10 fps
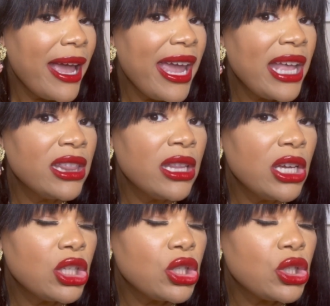It
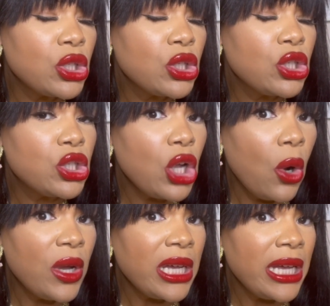looks
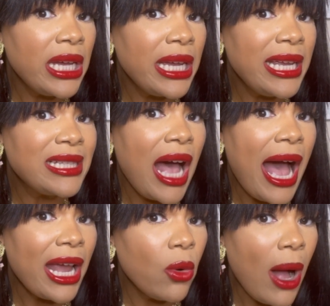so good. It's
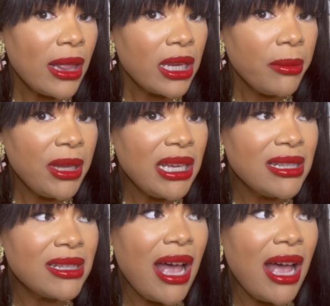high quality piece.